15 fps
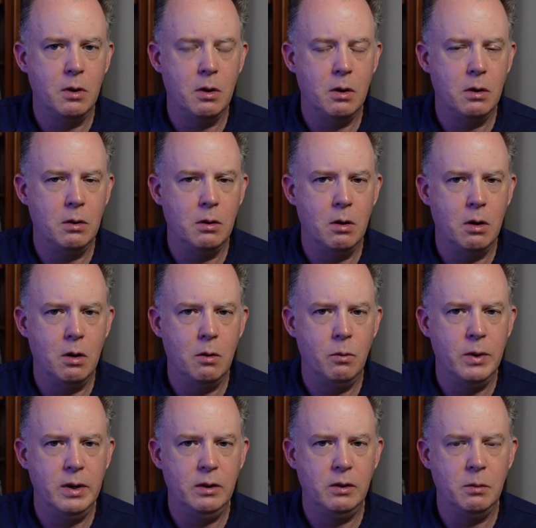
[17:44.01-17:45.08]
are
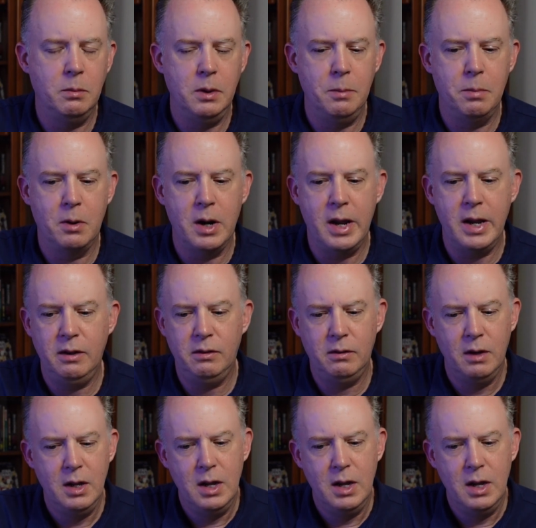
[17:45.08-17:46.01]
reasonably priced.